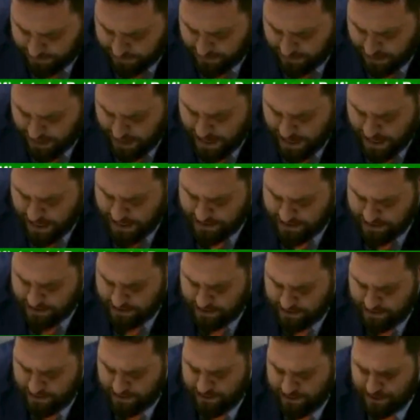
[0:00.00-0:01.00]
glad
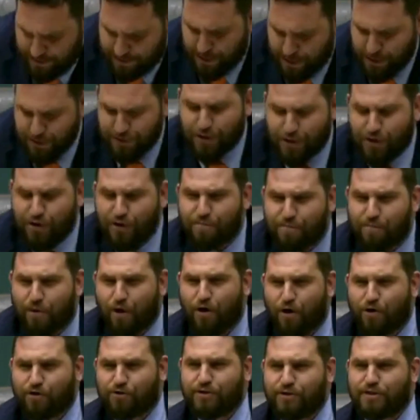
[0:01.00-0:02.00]
that the
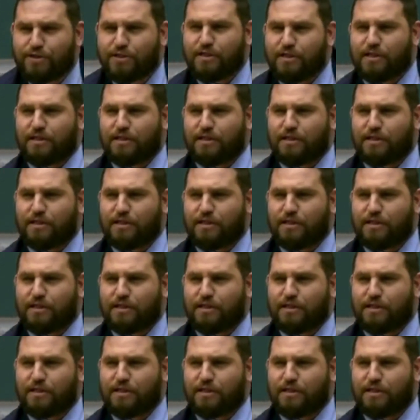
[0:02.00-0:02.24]
hypocrisy